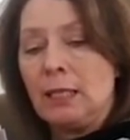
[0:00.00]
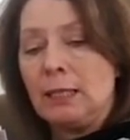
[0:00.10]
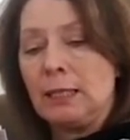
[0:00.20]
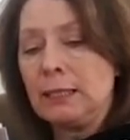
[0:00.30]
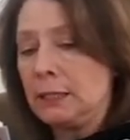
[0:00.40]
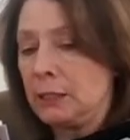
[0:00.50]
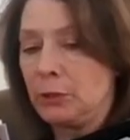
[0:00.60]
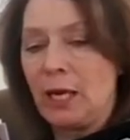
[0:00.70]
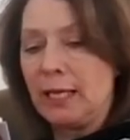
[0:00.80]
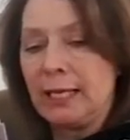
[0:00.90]
"Let's
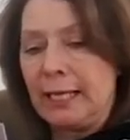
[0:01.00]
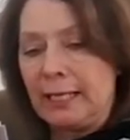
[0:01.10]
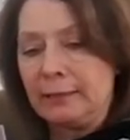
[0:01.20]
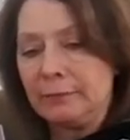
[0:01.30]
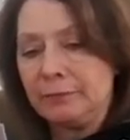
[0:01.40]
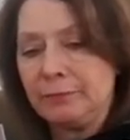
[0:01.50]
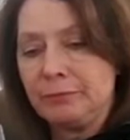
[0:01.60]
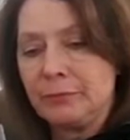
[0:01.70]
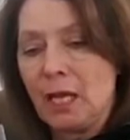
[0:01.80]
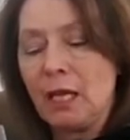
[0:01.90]
try it again.
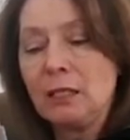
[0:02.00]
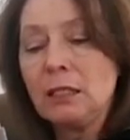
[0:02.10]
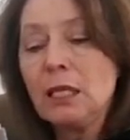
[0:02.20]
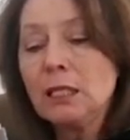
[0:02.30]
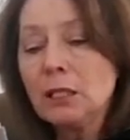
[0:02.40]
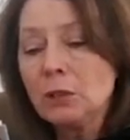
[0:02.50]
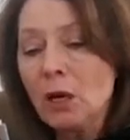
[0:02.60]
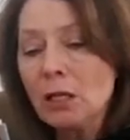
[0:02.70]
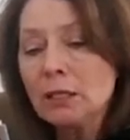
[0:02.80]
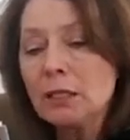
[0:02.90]
Unlike a
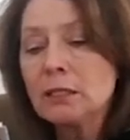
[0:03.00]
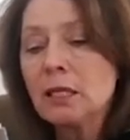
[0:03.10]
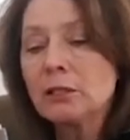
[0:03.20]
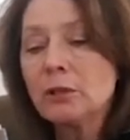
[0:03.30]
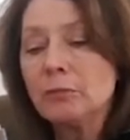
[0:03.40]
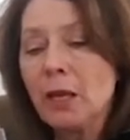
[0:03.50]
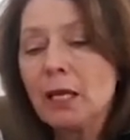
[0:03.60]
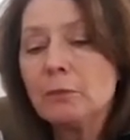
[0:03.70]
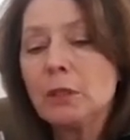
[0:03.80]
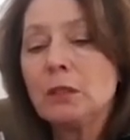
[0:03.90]
crawling insect or
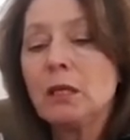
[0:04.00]
mammal,